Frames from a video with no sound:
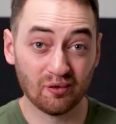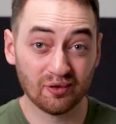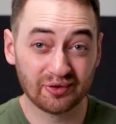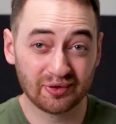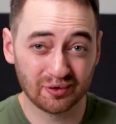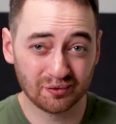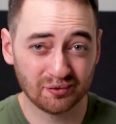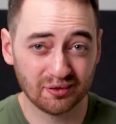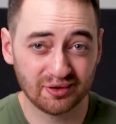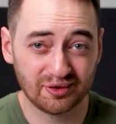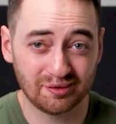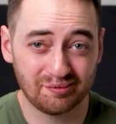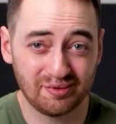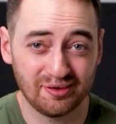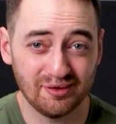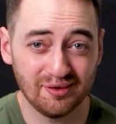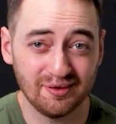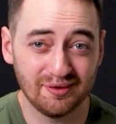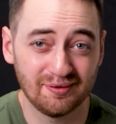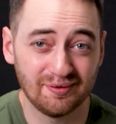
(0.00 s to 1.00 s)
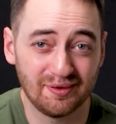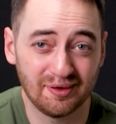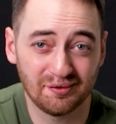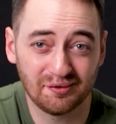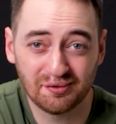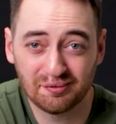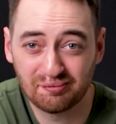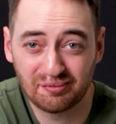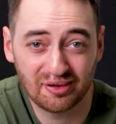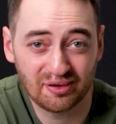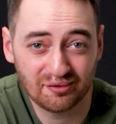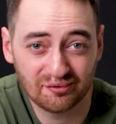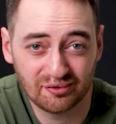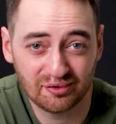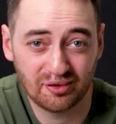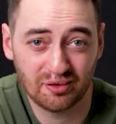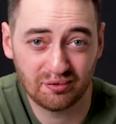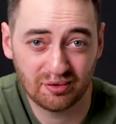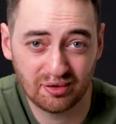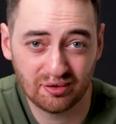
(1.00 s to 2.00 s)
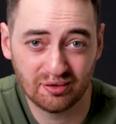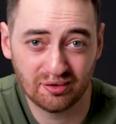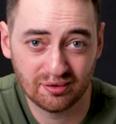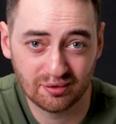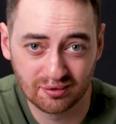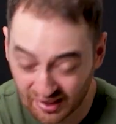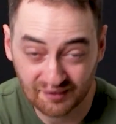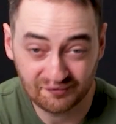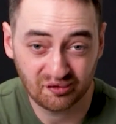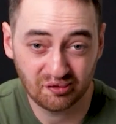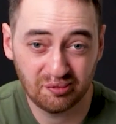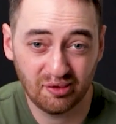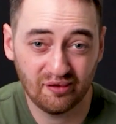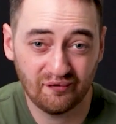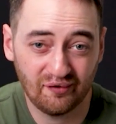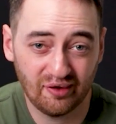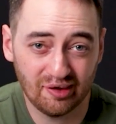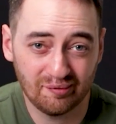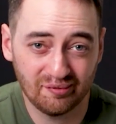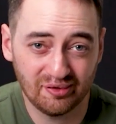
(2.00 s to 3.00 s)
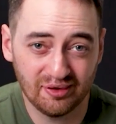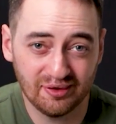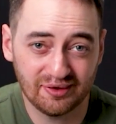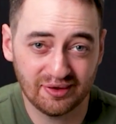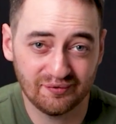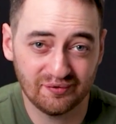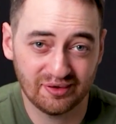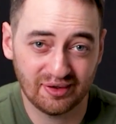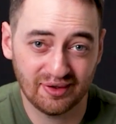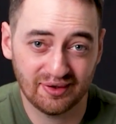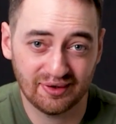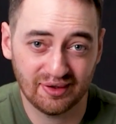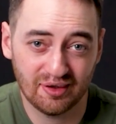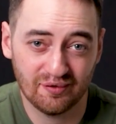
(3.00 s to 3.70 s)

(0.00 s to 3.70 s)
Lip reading: once the words appeared, they were barely coherent. After about 5 minutes of intense